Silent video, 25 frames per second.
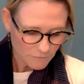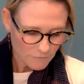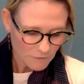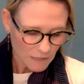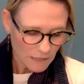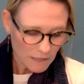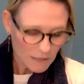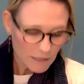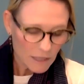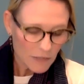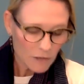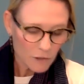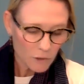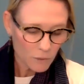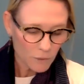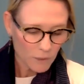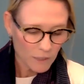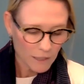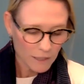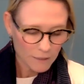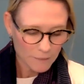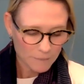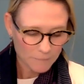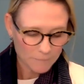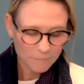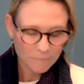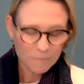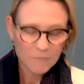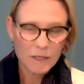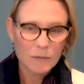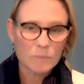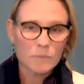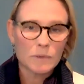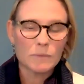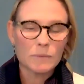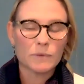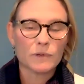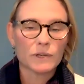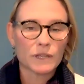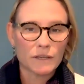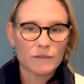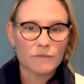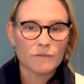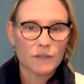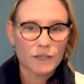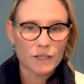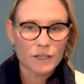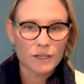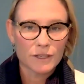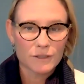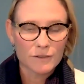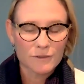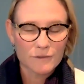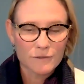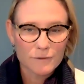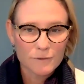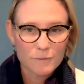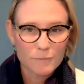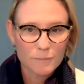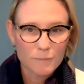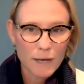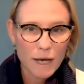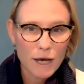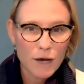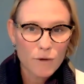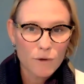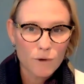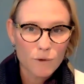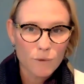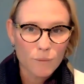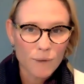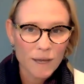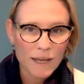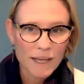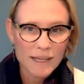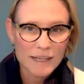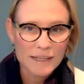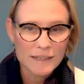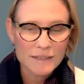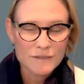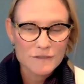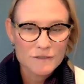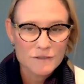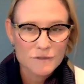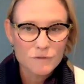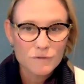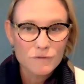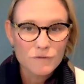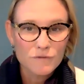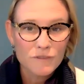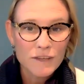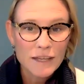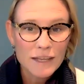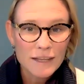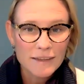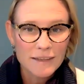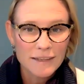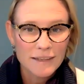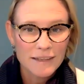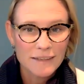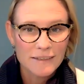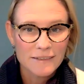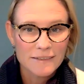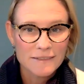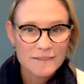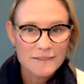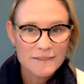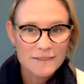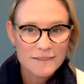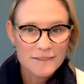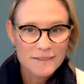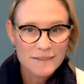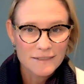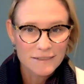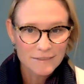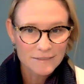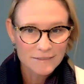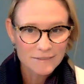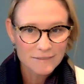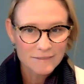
Another way that people give their power away is to feelings.